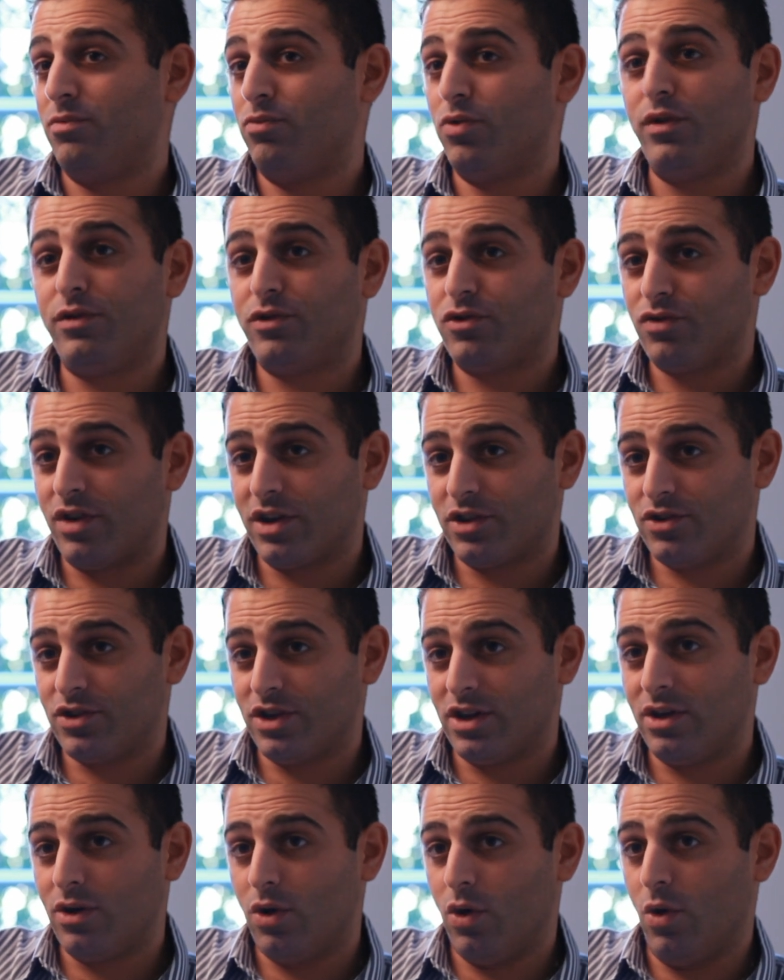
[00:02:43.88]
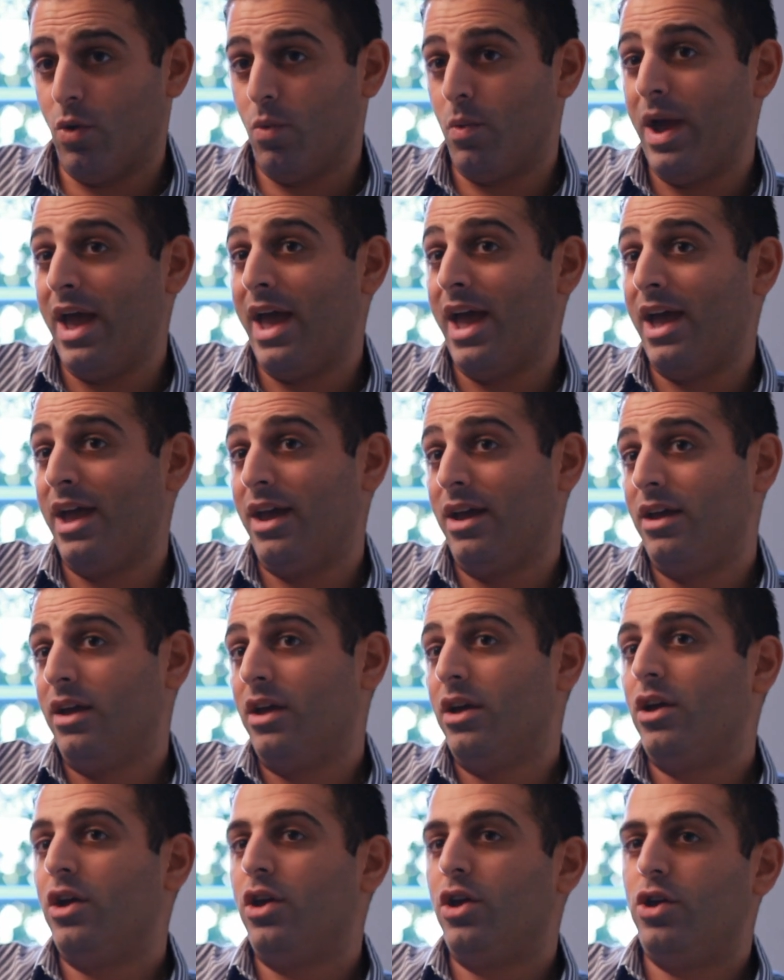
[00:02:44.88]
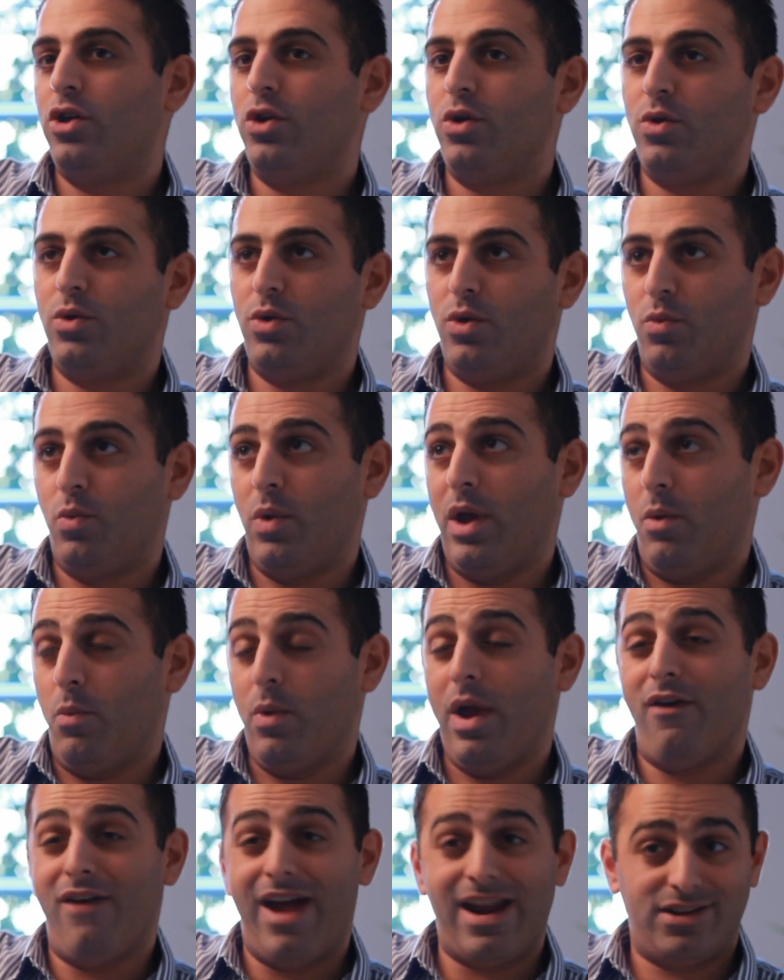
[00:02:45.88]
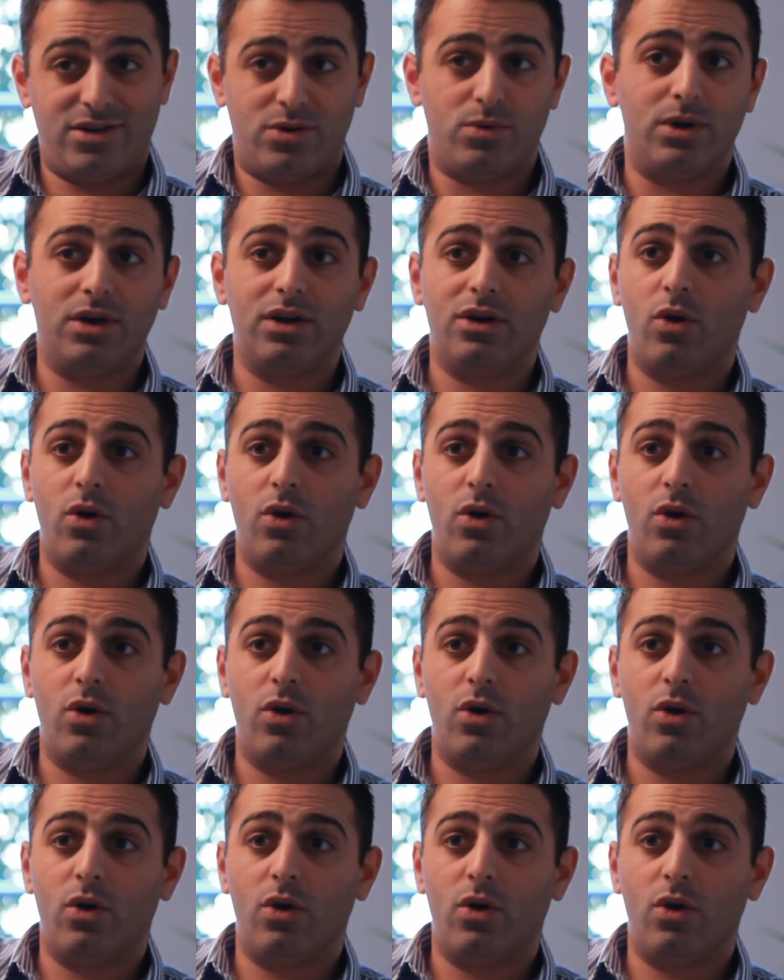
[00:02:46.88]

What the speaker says: roof structure or where adequate,